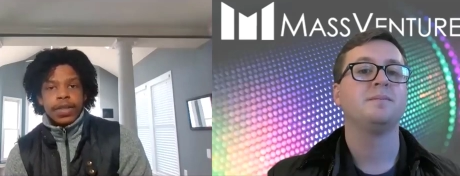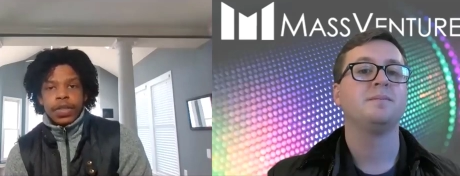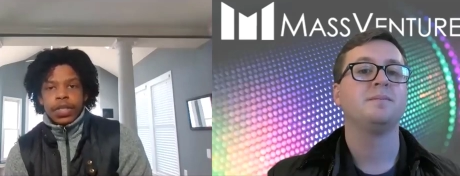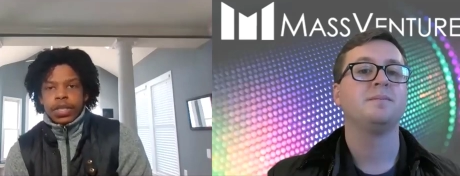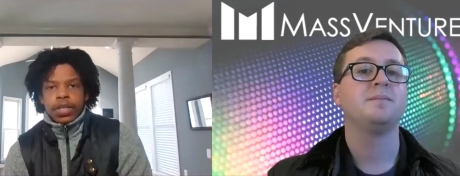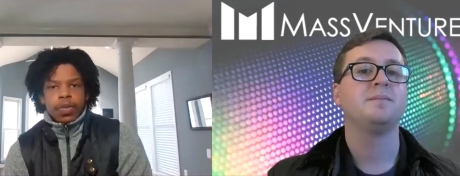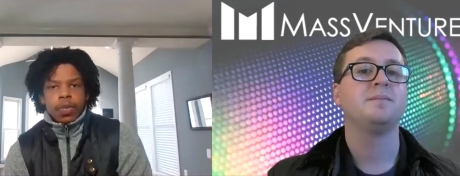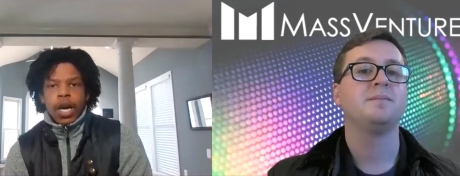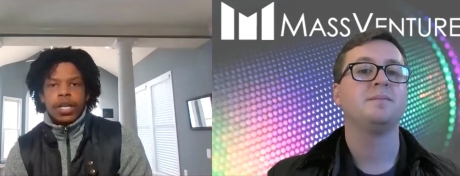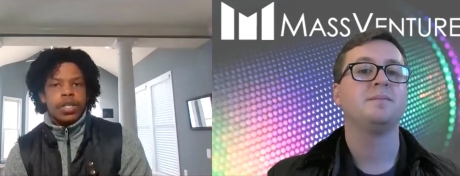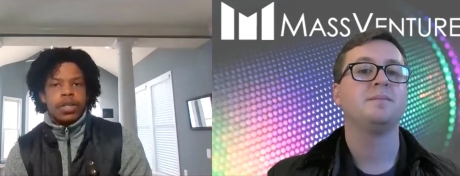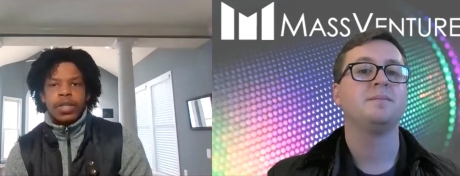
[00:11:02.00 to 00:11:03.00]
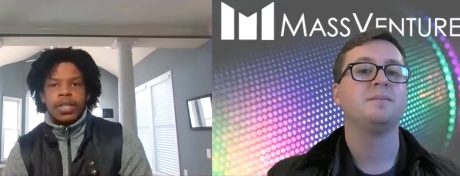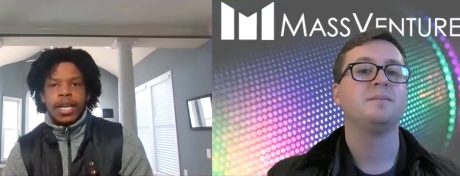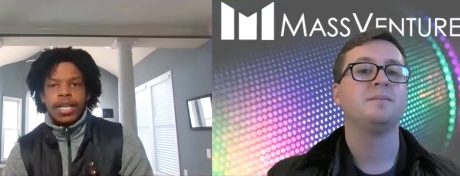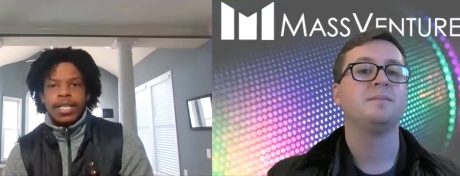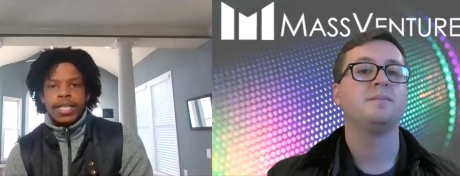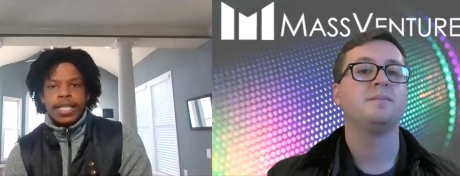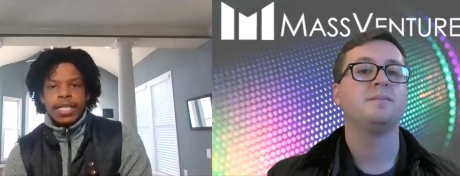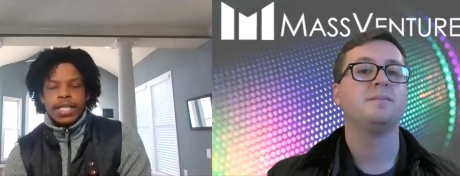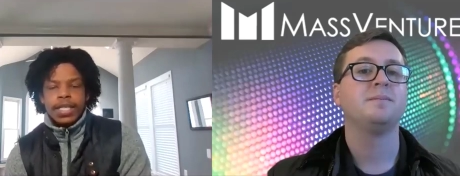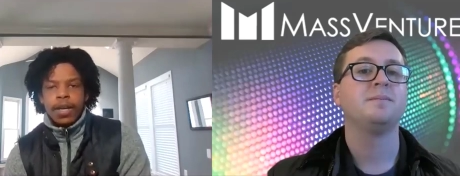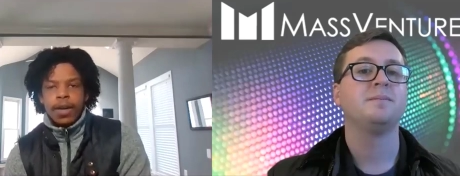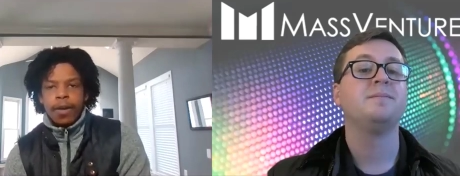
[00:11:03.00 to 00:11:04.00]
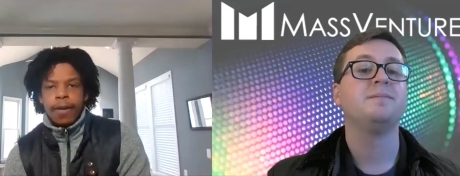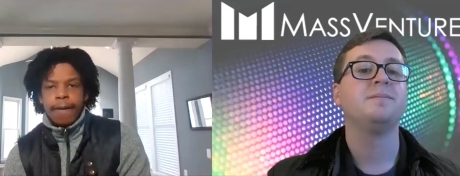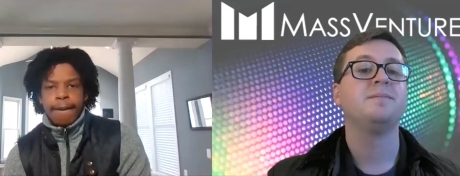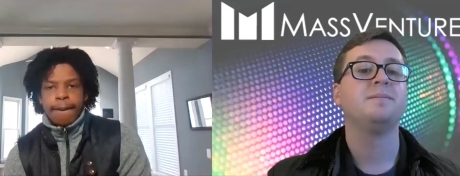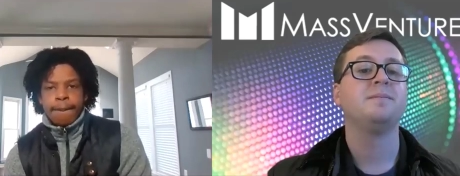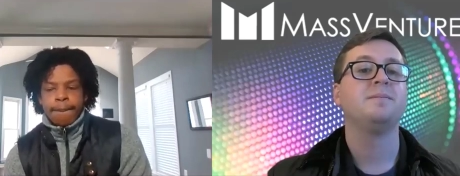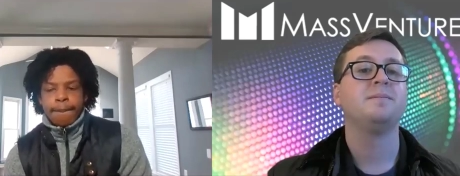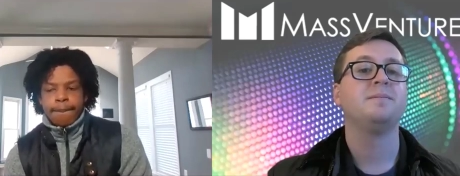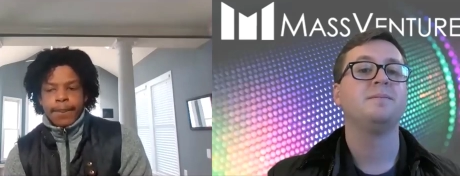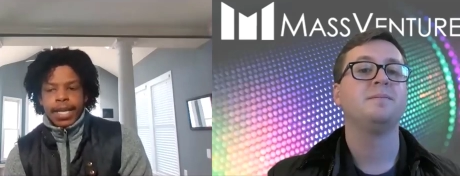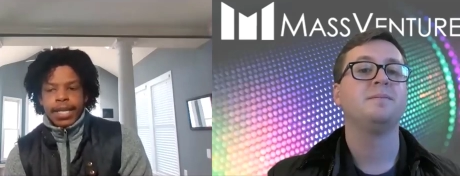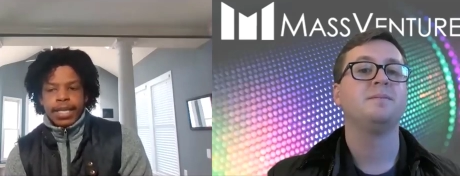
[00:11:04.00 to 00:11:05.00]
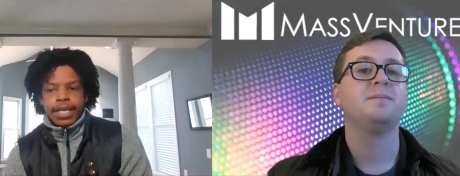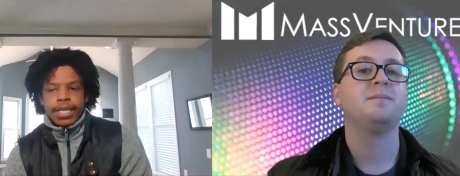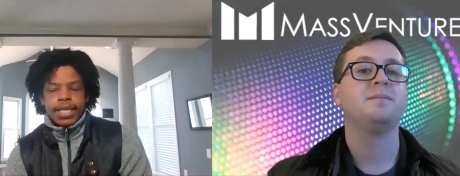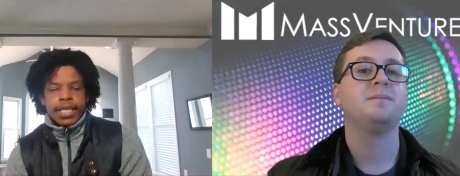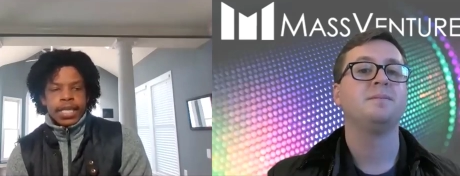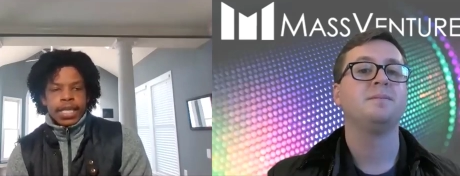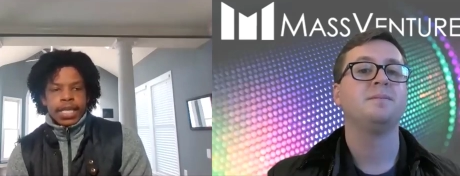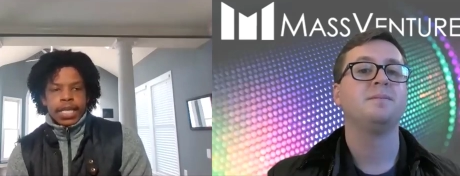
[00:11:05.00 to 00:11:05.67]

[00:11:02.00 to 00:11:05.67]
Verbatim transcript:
Speaker 1: and you can just watch it online. So I think it's